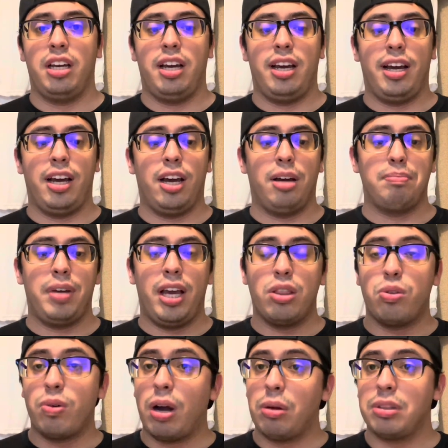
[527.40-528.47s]
and
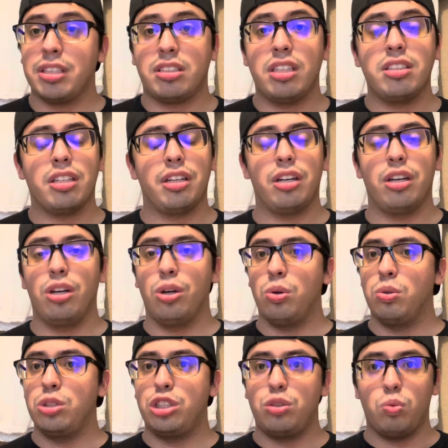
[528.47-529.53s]
throughout the season.
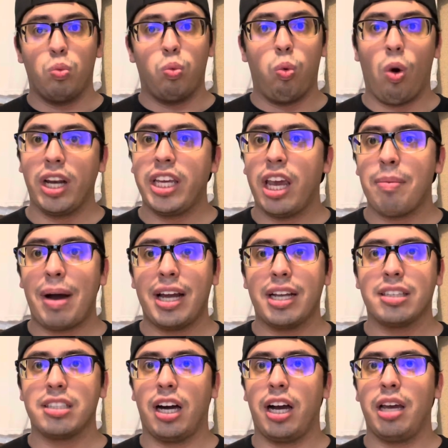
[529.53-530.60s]
One game at a
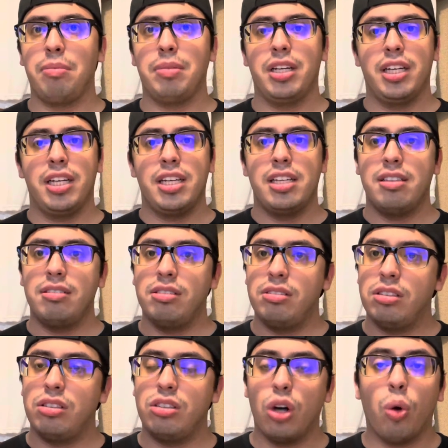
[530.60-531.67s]
time.
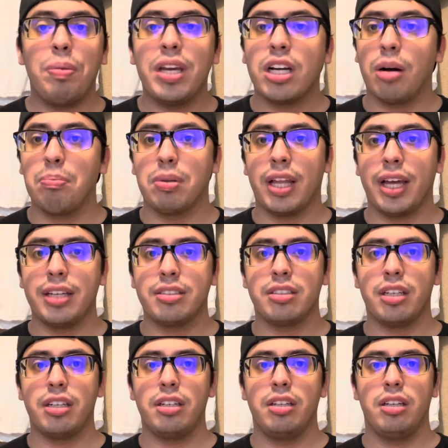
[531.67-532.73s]
Don't be
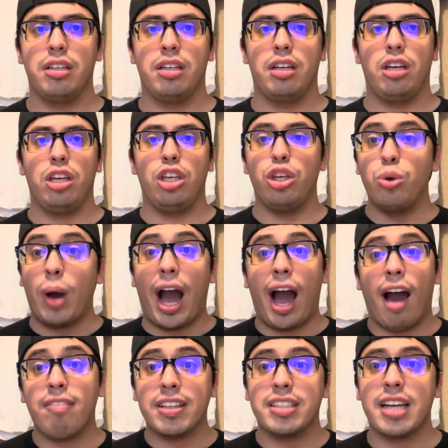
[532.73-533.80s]
complacent. You
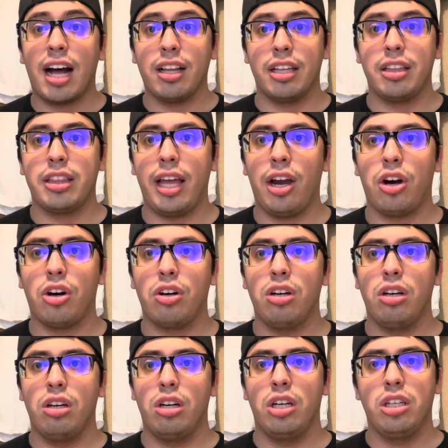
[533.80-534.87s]
have the talent there.
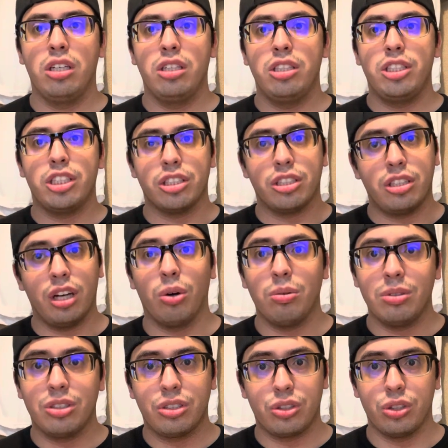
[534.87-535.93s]
Just
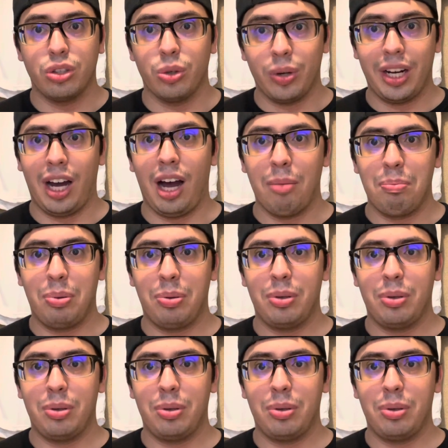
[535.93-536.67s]
don't screw it up.